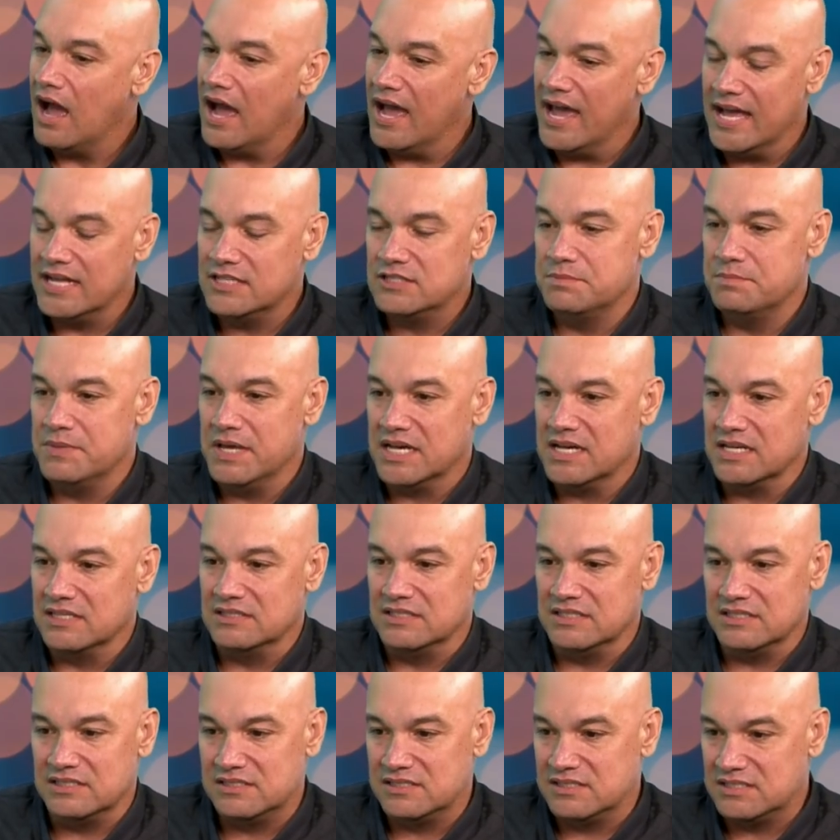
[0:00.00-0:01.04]
I had to make a
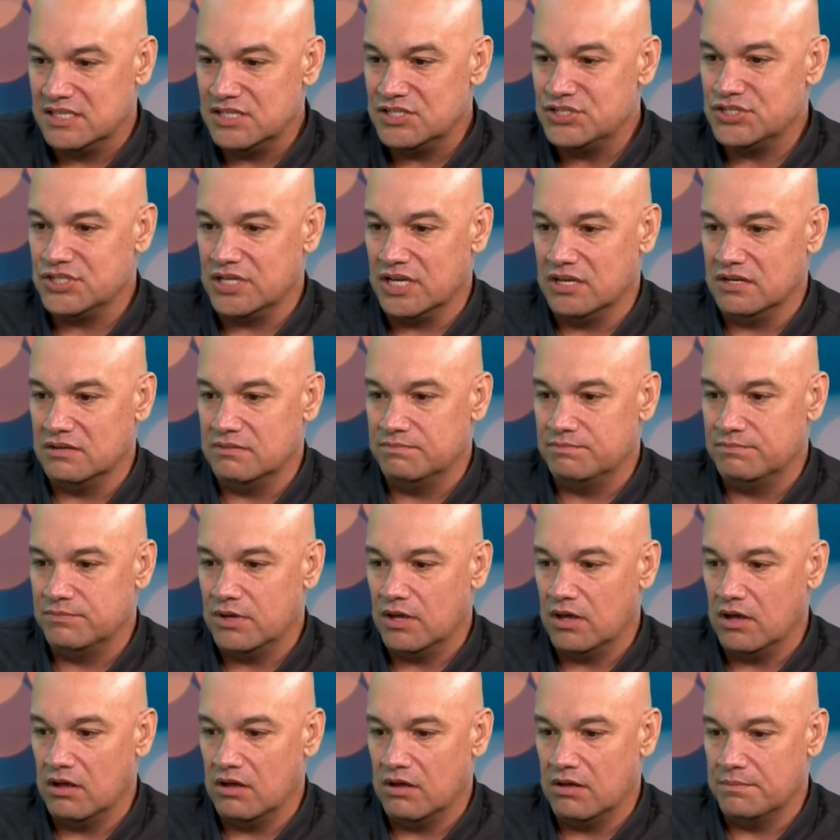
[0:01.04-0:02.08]
decision,
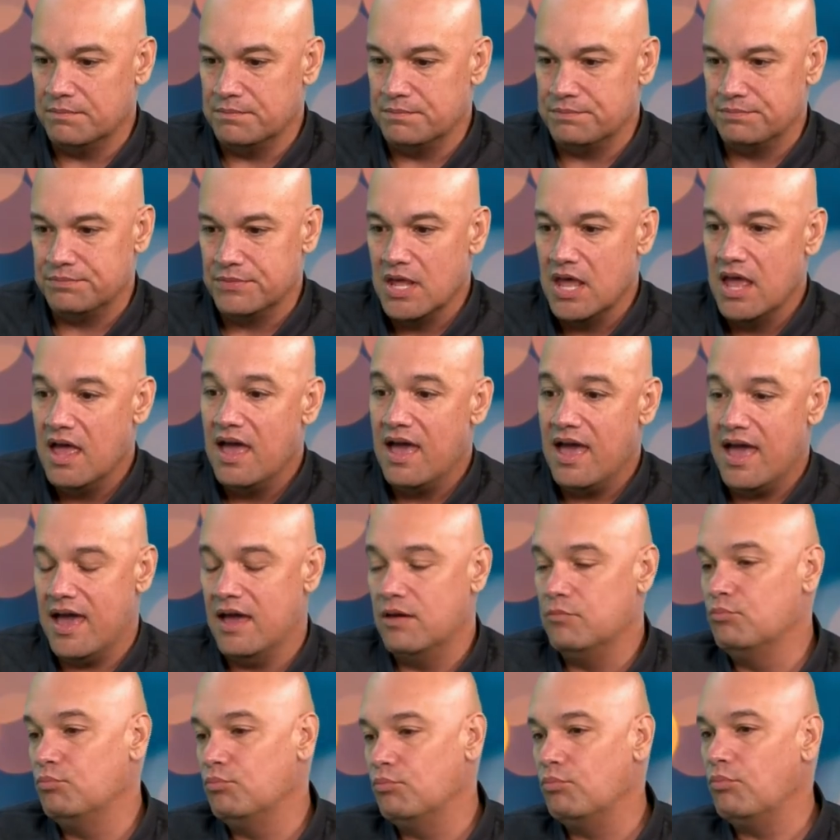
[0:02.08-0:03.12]
um,
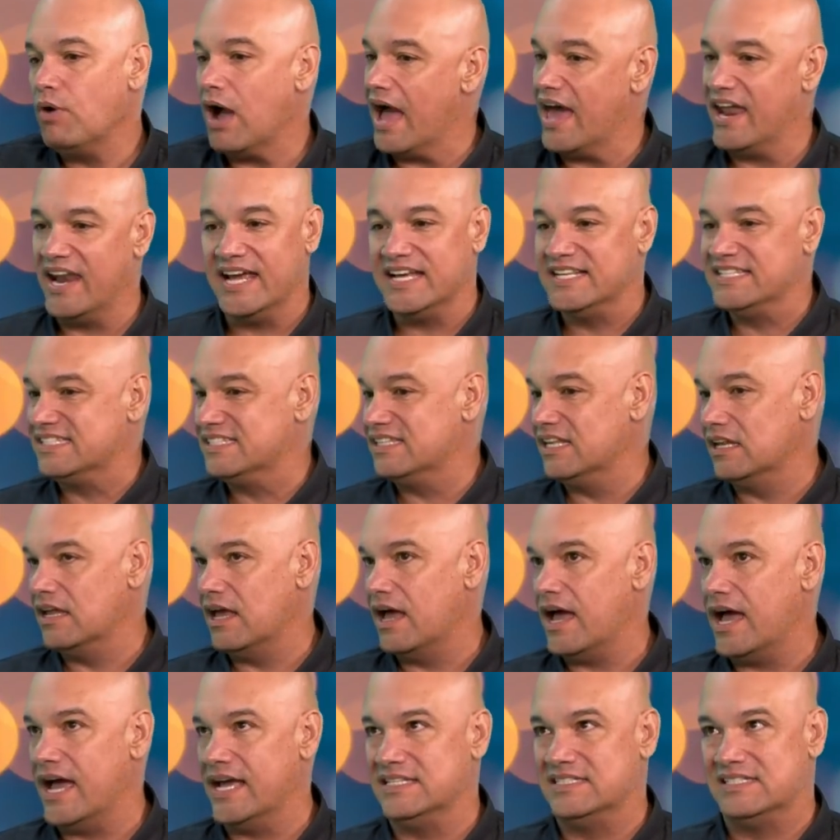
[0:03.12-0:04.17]
and and I
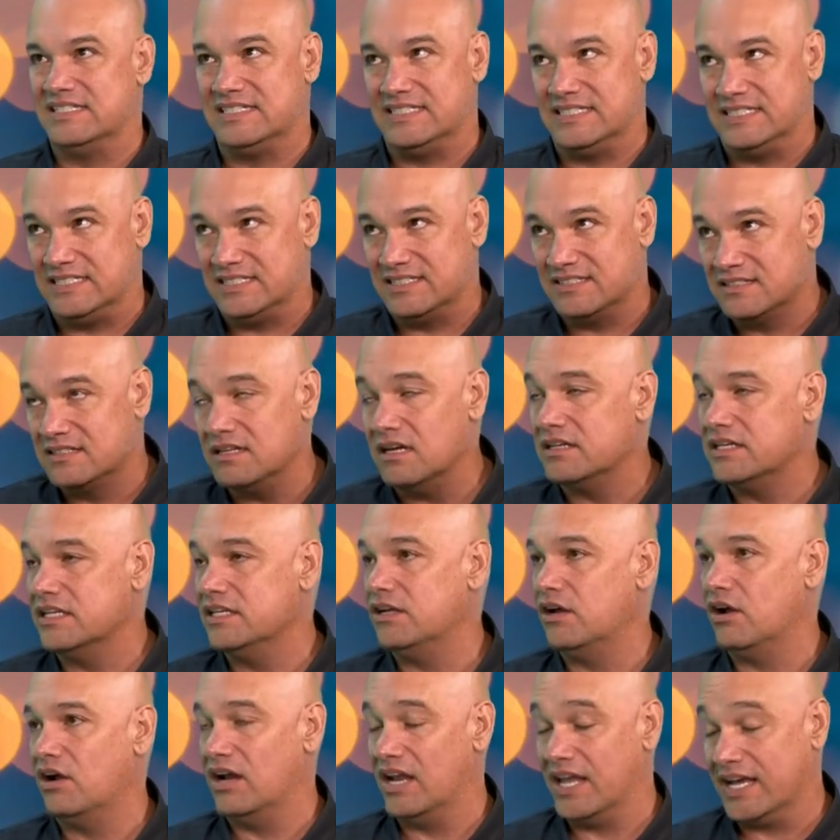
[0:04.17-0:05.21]
I stuck in there.